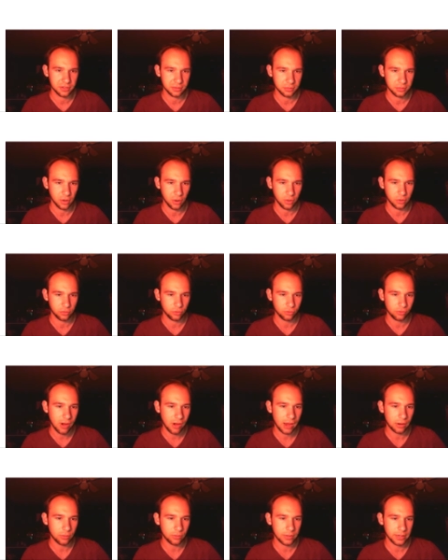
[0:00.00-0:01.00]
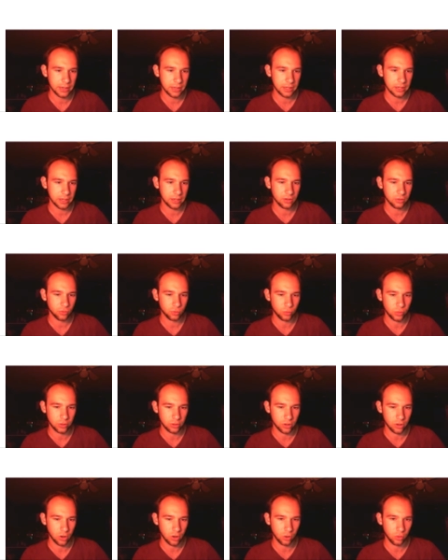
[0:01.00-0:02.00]
we'll go with Rockwanid. We'll
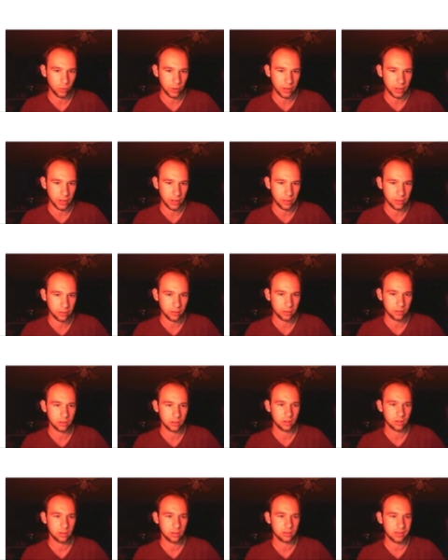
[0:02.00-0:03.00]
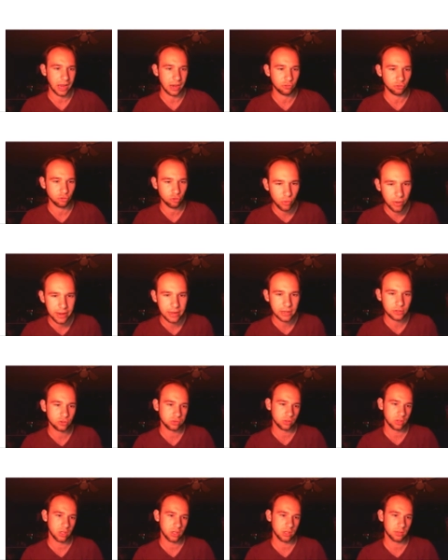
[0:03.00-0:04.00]
go with
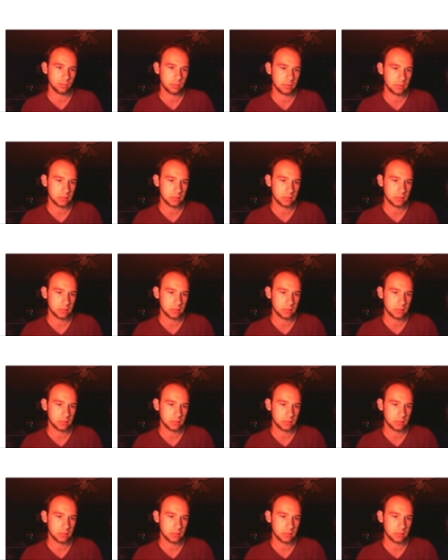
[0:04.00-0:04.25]
Tyrantrum.